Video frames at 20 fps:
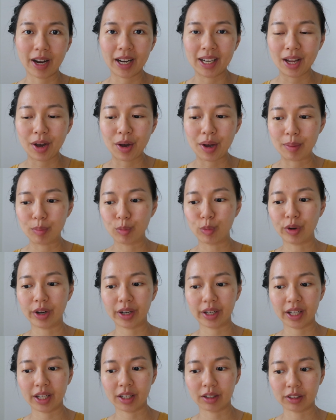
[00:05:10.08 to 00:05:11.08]
Right now I'm
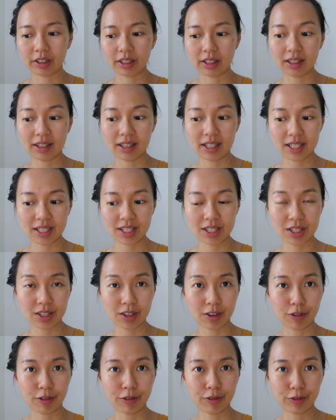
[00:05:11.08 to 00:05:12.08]
working on the list
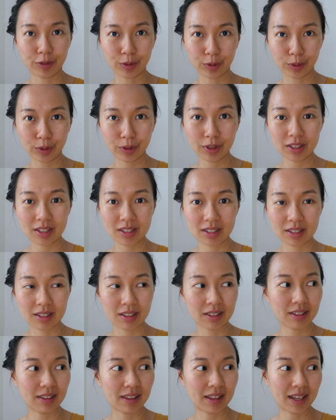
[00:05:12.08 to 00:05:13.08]
of foods
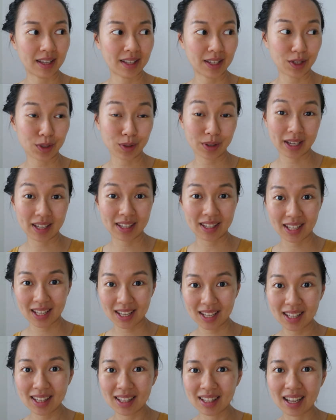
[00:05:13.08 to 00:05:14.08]
that you can
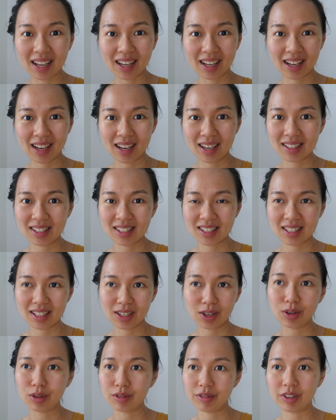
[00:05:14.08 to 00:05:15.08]
eat. I asked
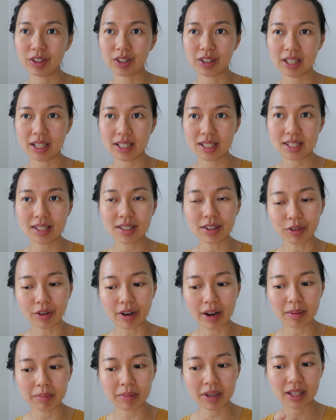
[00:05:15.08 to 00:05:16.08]
over on
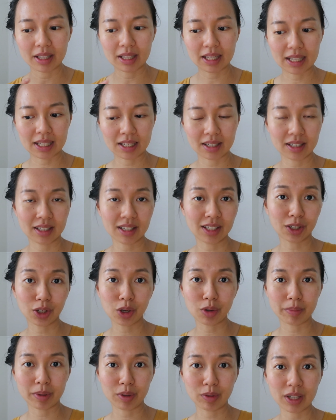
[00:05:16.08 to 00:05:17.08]
Instagram and here in the
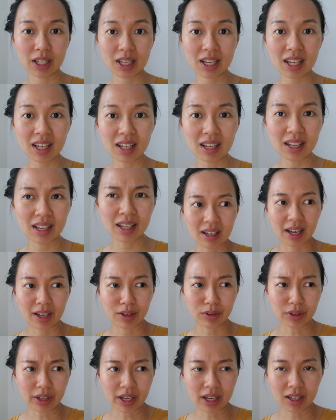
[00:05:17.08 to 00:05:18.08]
community. I
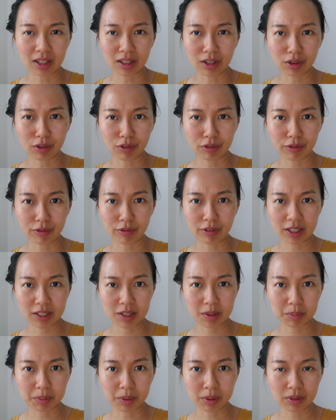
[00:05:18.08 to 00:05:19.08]
don't get a lot of
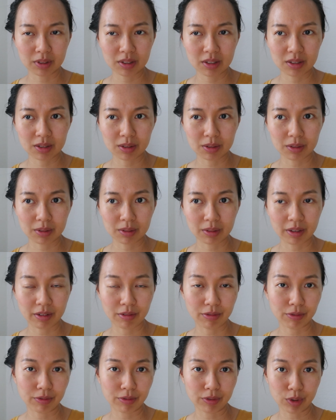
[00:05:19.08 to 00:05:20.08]
response, so
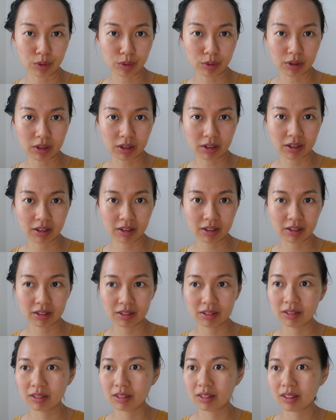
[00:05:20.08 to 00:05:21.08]
if you are
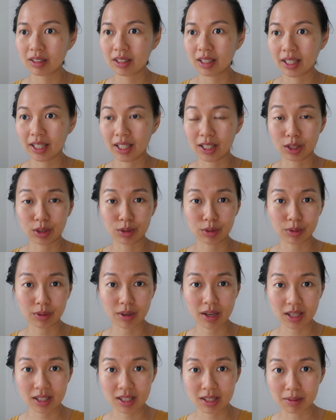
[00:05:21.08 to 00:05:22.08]
into
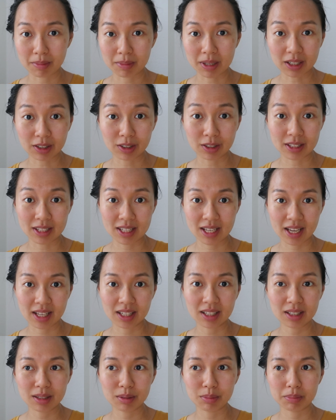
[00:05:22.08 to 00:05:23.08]
eczema
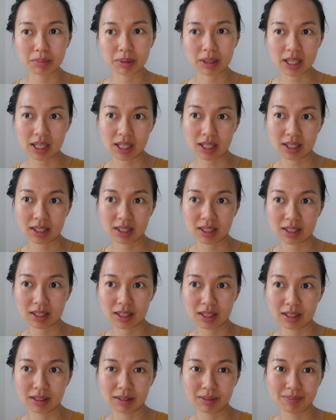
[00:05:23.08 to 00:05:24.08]
content, please
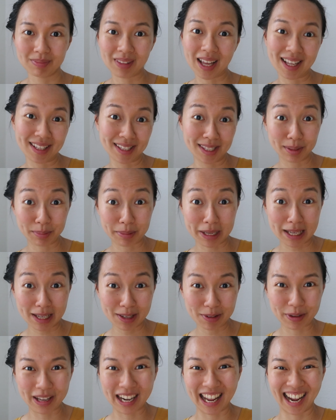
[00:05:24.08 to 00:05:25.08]
answer me
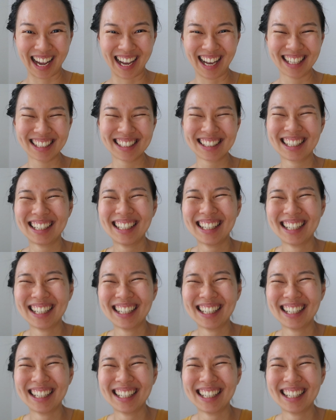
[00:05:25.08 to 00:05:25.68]
when I ask.